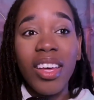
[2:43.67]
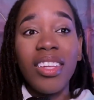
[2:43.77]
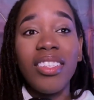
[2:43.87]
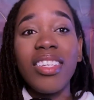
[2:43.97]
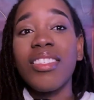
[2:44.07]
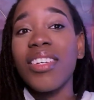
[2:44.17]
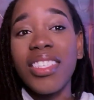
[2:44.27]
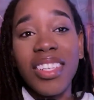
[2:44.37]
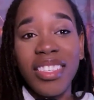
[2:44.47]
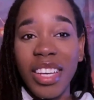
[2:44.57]
These
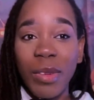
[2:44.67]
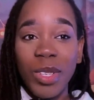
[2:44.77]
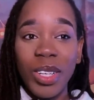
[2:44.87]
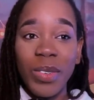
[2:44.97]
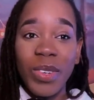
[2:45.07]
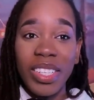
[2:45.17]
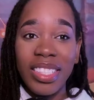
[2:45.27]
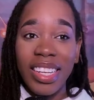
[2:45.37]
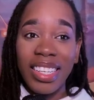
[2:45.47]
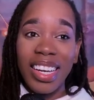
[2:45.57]
question types are the ones
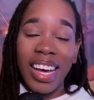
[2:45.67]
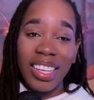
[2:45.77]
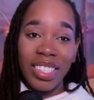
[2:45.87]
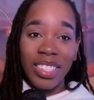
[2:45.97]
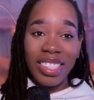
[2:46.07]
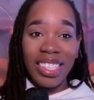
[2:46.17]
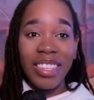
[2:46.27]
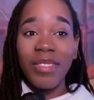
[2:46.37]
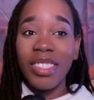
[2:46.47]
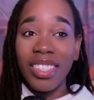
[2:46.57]
that ask you to
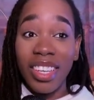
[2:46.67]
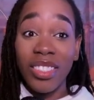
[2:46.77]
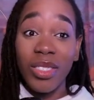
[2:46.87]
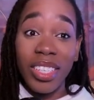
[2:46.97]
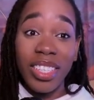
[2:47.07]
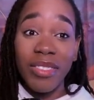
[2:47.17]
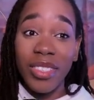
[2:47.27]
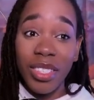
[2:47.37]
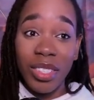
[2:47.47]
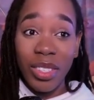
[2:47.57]
give, state, or
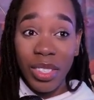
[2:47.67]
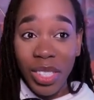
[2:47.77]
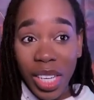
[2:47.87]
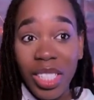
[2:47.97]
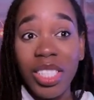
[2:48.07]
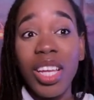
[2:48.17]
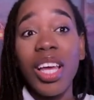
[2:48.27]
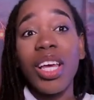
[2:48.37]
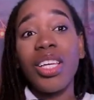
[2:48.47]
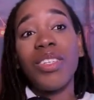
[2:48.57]
even suggest.
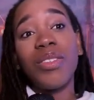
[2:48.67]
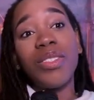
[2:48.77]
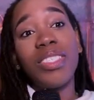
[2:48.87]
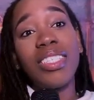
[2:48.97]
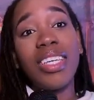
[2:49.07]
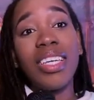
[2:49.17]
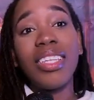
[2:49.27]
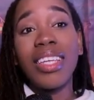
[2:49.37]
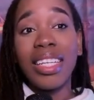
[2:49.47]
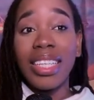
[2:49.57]
You'll see
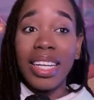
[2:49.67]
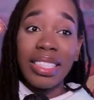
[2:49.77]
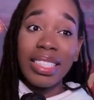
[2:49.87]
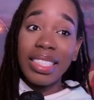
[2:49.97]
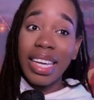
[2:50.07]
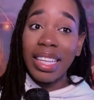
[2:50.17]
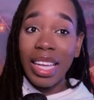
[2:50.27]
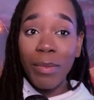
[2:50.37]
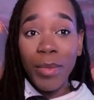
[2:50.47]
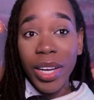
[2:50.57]
that I'll state
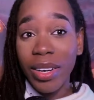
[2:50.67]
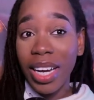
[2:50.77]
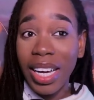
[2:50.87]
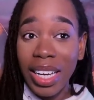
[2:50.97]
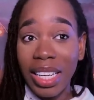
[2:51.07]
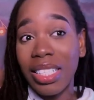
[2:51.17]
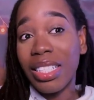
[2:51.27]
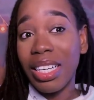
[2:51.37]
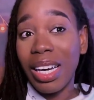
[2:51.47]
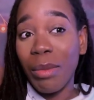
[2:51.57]
that Mary had a
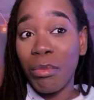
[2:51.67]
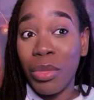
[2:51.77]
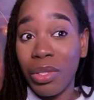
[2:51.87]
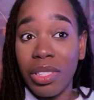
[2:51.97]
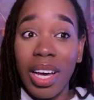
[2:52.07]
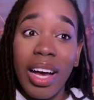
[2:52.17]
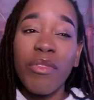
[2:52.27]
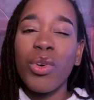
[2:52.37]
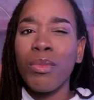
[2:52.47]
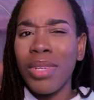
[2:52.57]
little lamb, but I have
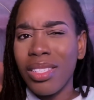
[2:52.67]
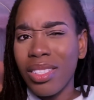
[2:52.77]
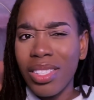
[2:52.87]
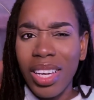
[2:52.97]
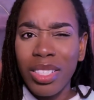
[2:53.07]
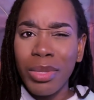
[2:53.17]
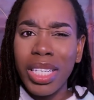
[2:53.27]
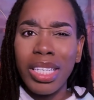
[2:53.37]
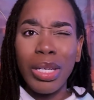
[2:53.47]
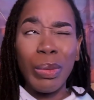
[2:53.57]
no business
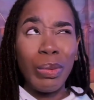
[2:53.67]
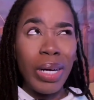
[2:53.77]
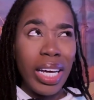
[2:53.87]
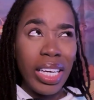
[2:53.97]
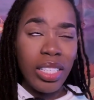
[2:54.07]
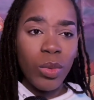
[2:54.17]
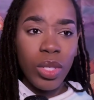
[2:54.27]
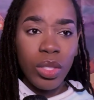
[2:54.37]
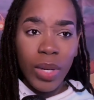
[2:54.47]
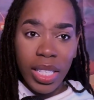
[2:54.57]
explaining why it
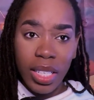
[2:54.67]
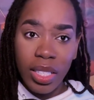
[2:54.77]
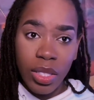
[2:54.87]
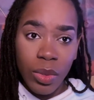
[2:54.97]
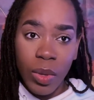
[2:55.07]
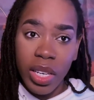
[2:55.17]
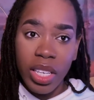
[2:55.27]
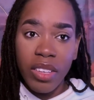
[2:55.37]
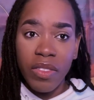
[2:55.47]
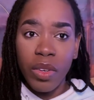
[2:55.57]
was white as snow or
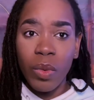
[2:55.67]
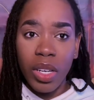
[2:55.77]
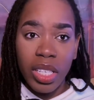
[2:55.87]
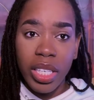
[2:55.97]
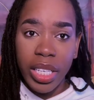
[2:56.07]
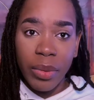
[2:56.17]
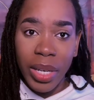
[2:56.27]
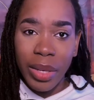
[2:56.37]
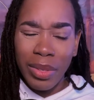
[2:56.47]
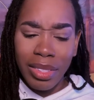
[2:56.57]
even wondering why
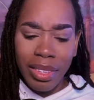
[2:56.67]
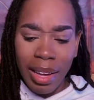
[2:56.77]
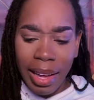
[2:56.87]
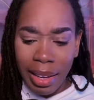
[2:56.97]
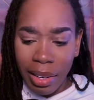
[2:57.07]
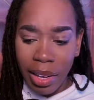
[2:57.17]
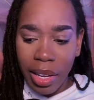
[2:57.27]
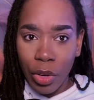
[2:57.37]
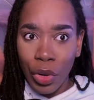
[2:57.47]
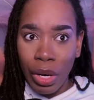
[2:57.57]
it was had
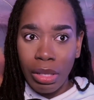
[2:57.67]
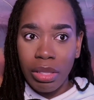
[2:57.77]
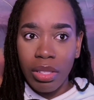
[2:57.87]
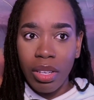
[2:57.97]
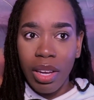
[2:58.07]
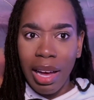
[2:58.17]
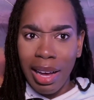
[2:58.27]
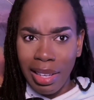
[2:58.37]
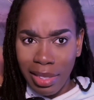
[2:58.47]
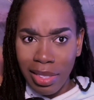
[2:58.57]
and not
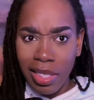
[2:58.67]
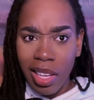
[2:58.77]
has.